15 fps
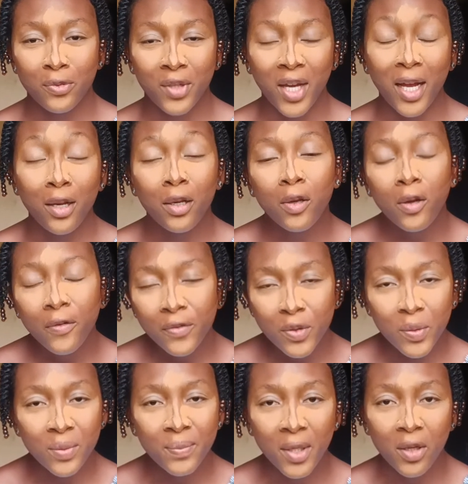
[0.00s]
I love
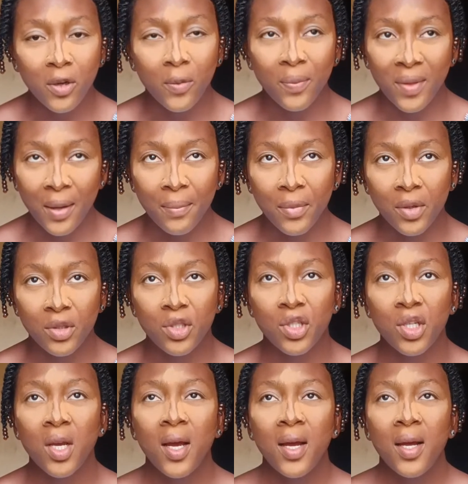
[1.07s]
doing makeup that much.
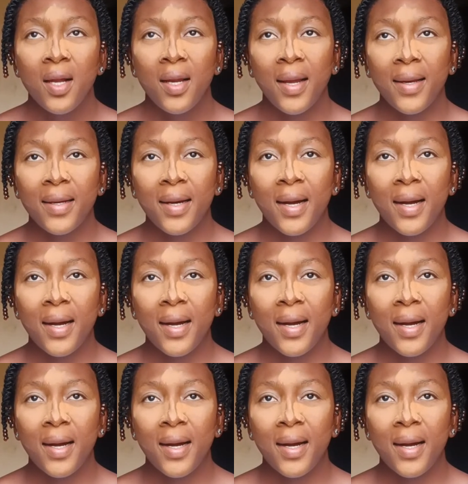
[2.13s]
Like